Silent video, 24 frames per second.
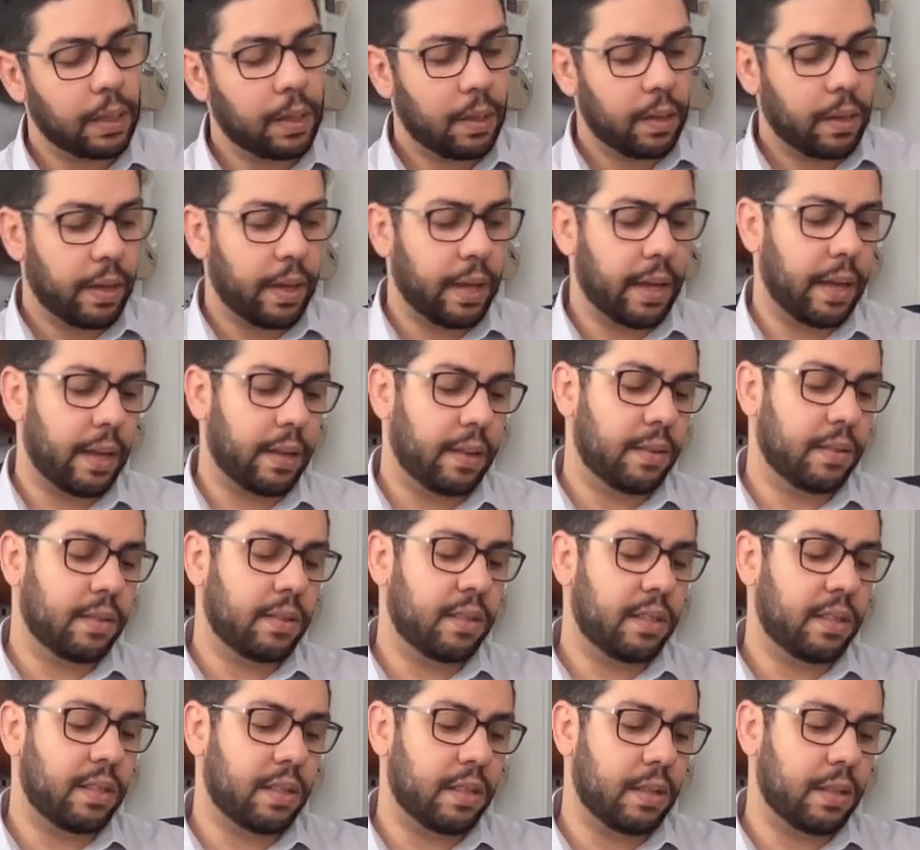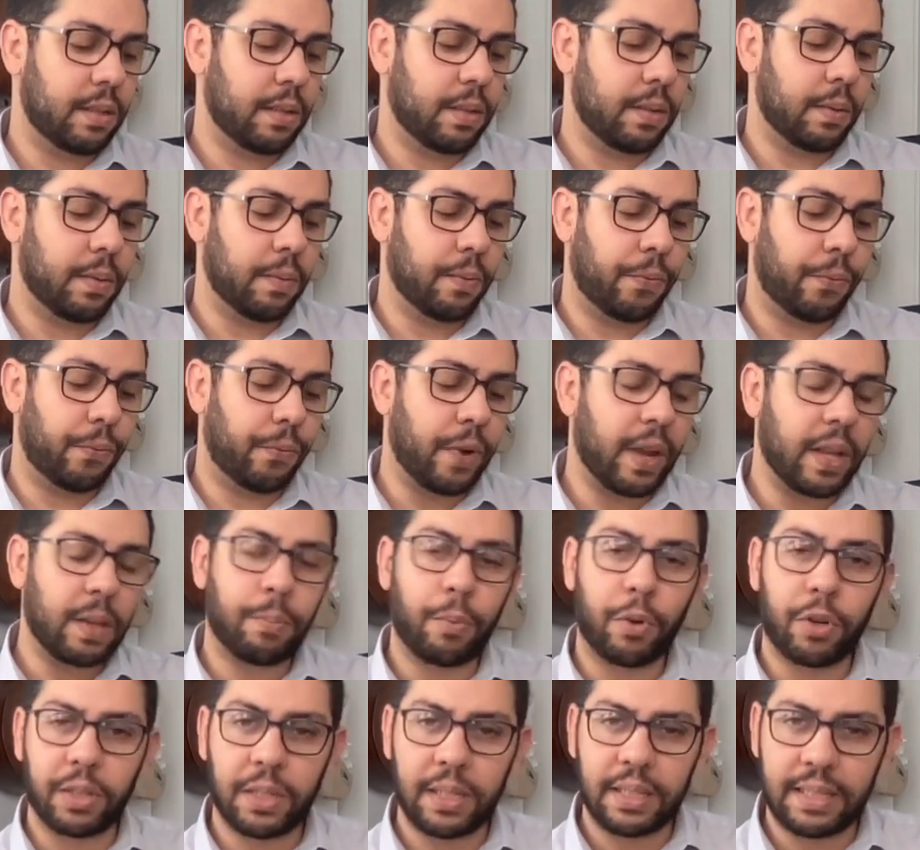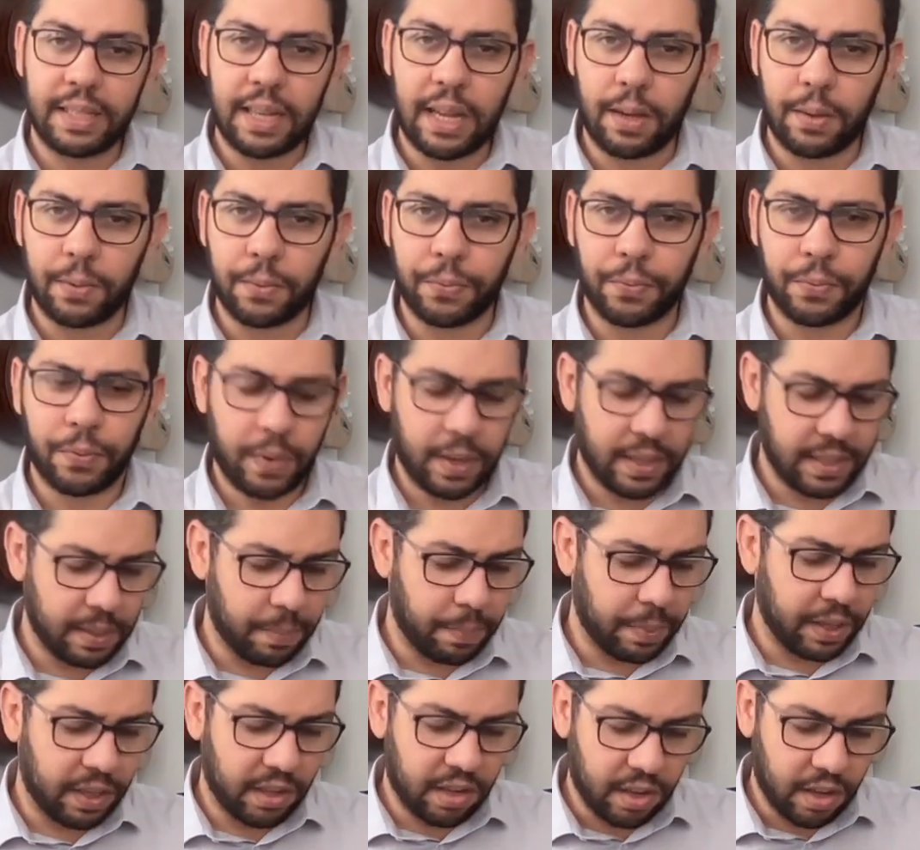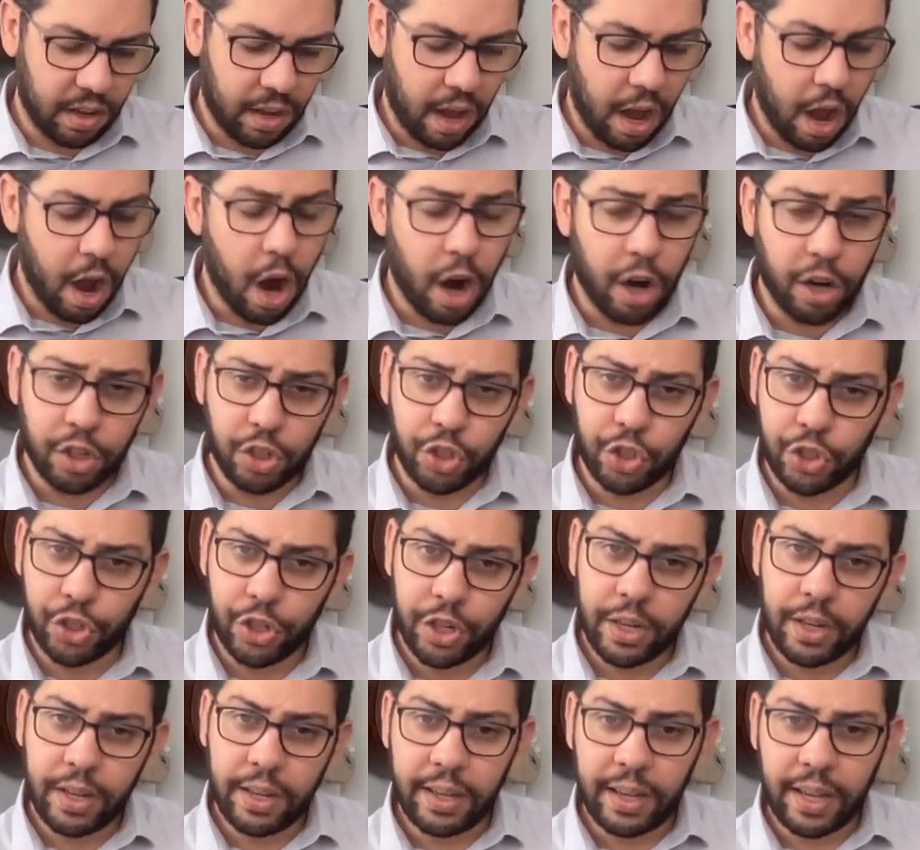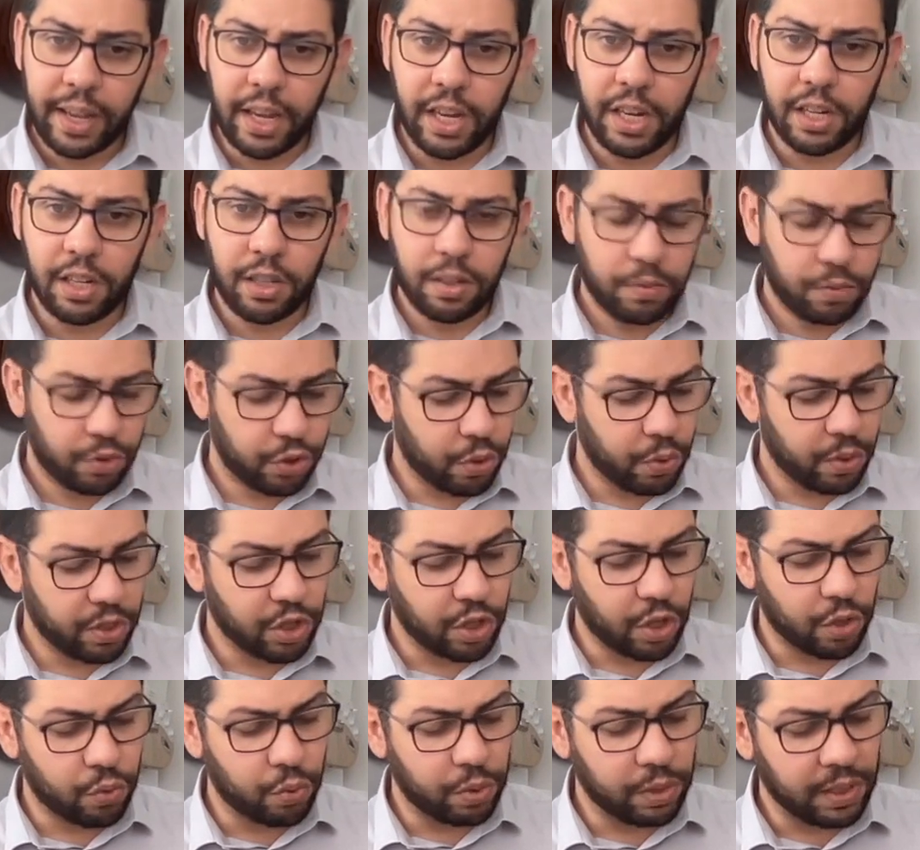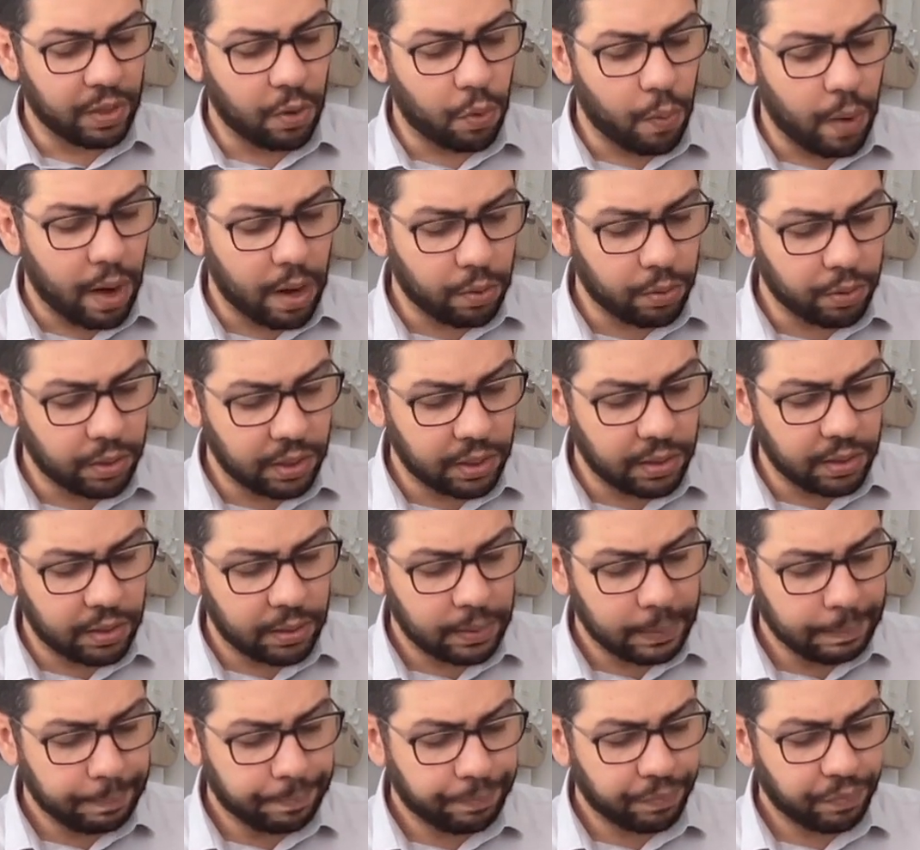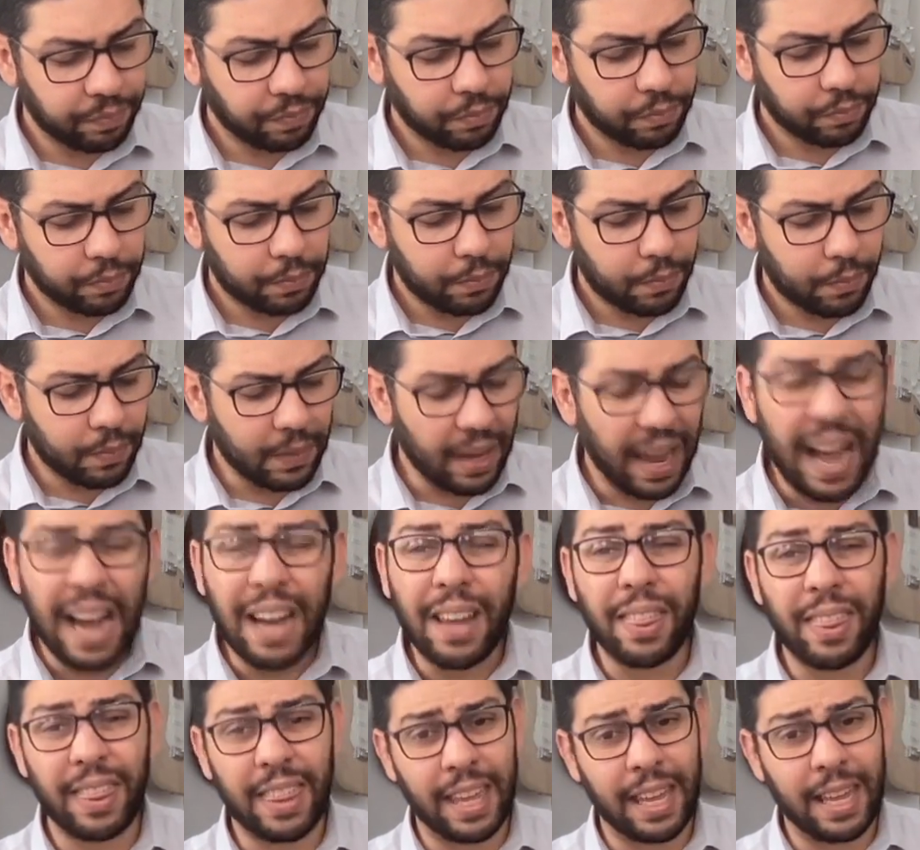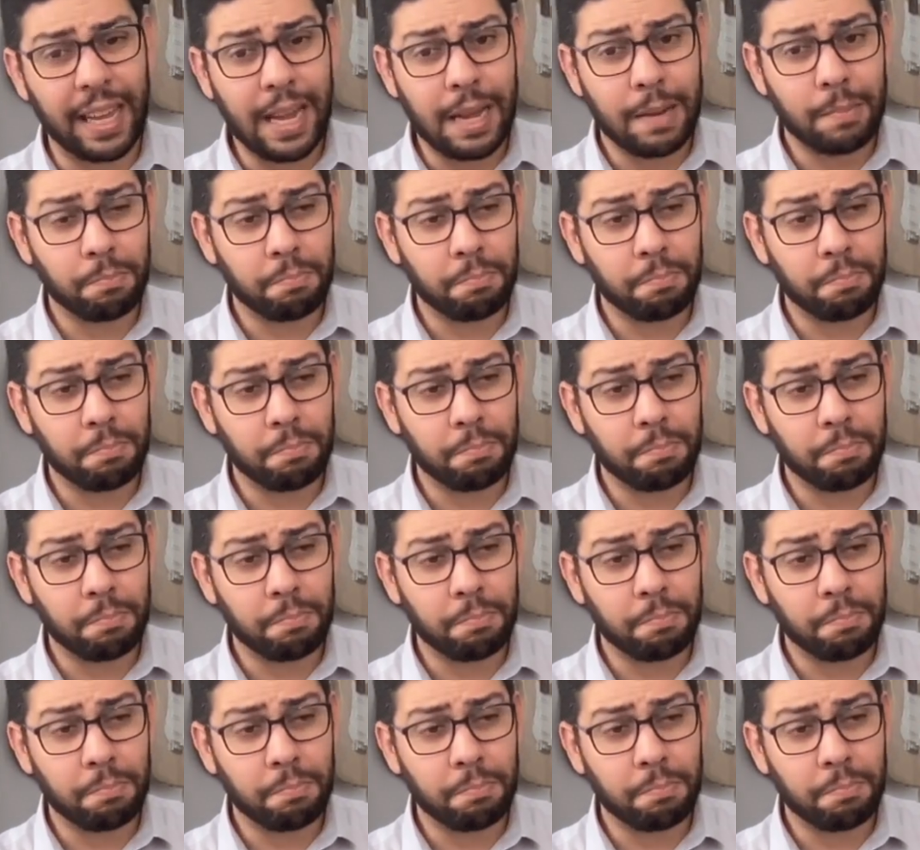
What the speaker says: The fretboard itself is a bit harsh here, so it's not really rounded, I think.